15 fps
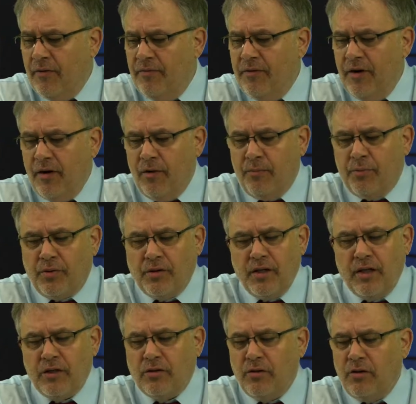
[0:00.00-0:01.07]
their
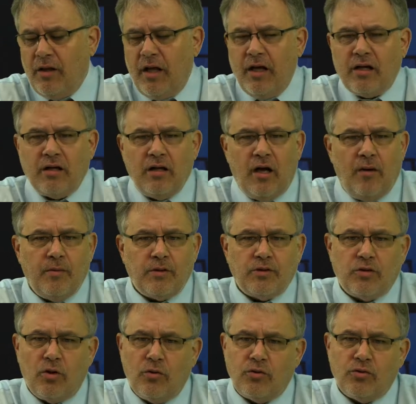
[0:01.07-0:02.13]
political, economic,
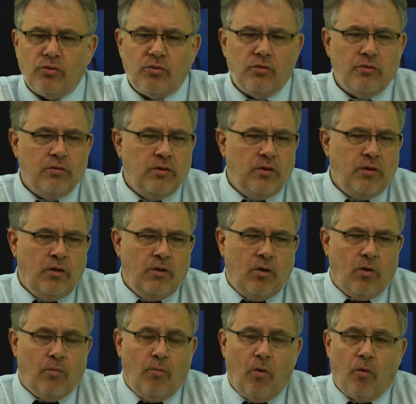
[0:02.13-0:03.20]
social,
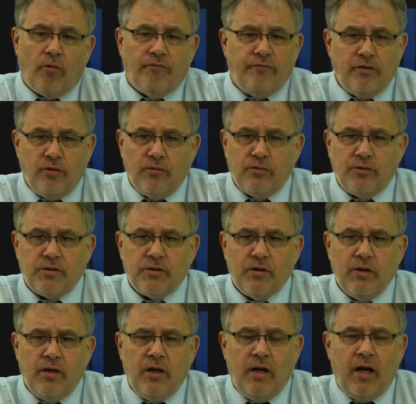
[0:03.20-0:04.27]
or moral views,
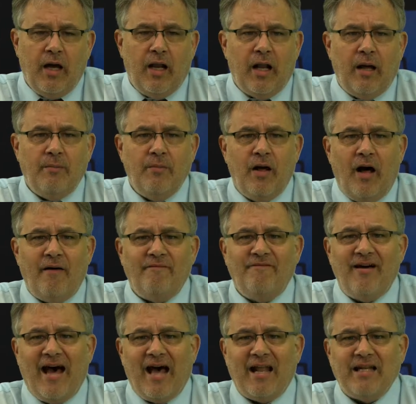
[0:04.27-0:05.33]
and I'm not
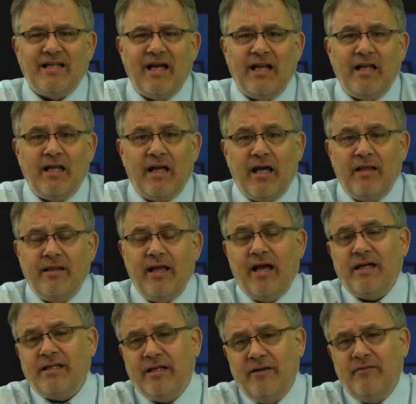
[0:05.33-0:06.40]
validating the
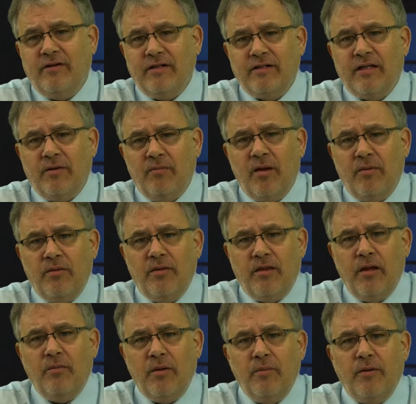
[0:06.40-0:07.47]
activities that
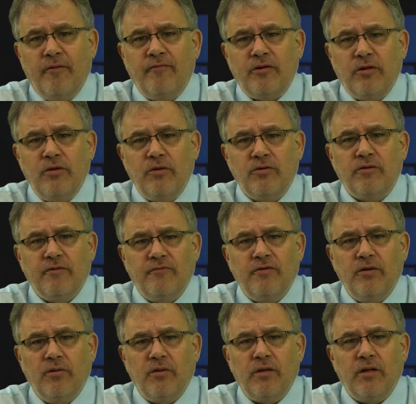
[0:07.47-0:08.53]
they may be accused of
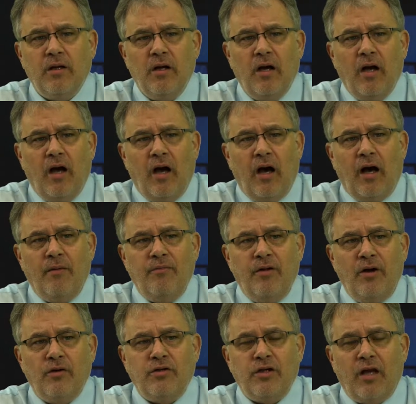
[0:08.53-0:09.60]
doing. I'm
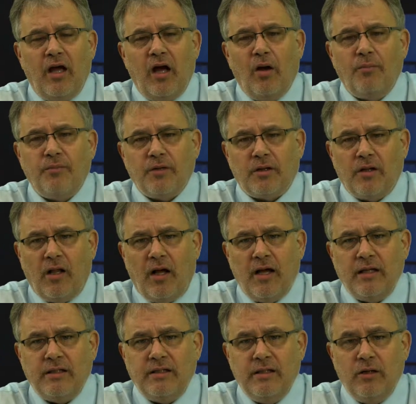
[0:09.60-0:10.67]
there to help the
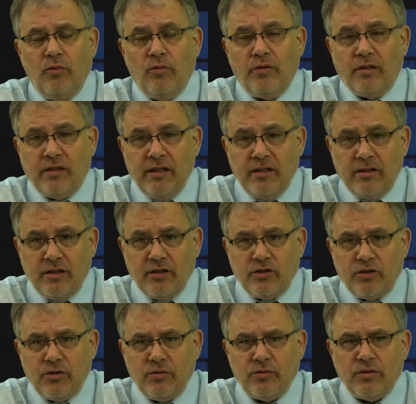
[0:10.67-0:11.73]
client deal with the legal
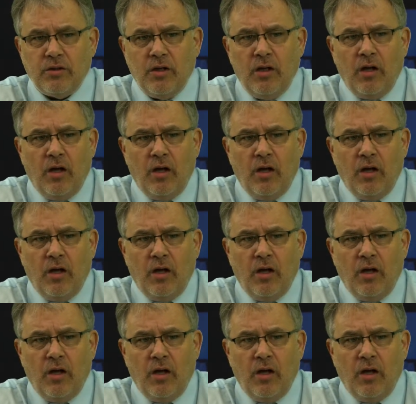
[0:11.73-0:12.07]
issues